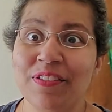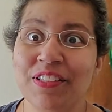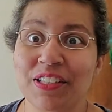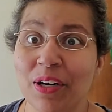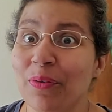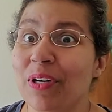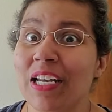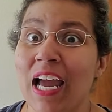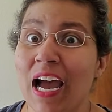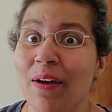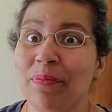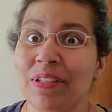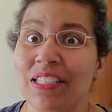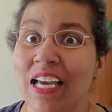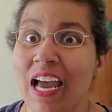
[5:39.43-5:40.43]
someone
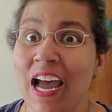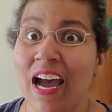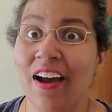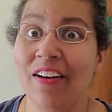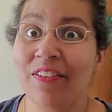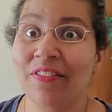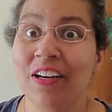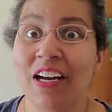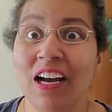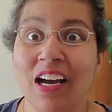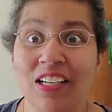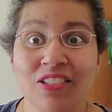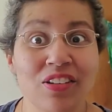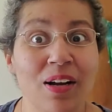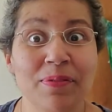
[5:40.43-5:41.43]
happened to have
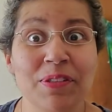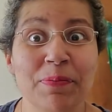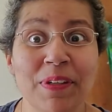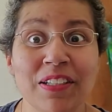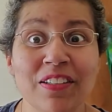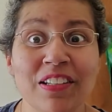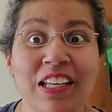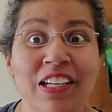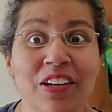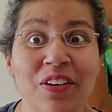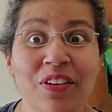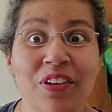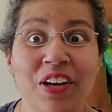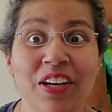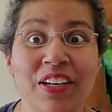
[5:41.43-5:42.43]
a drop spindle they
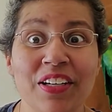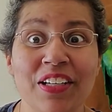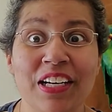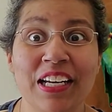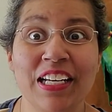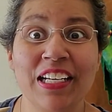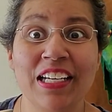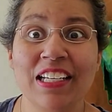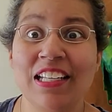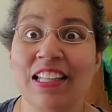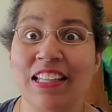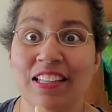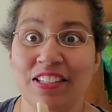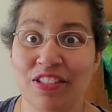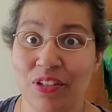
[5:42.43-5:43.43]
no longer
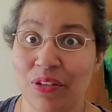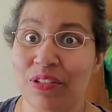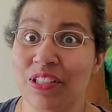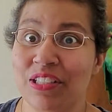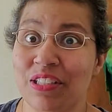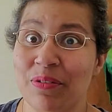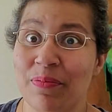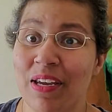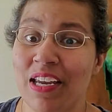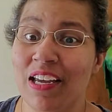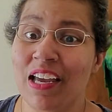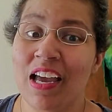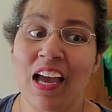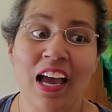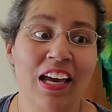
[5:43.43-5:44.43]
needed, sold it to me,